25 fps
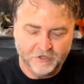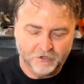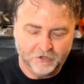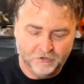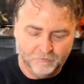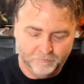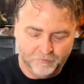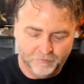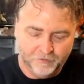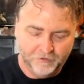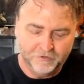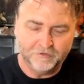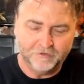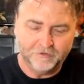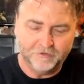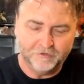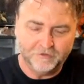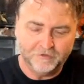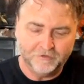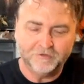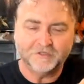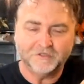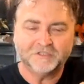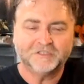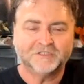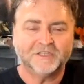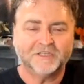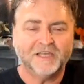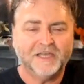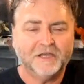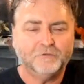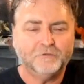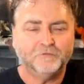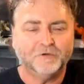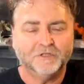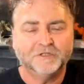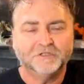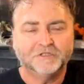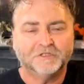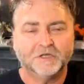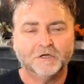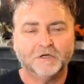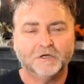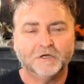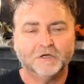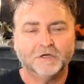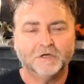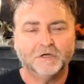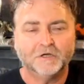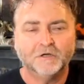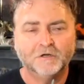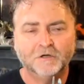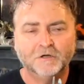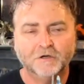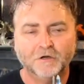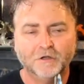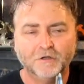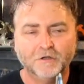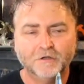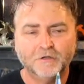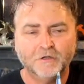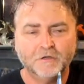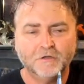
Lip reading: put the side ones on.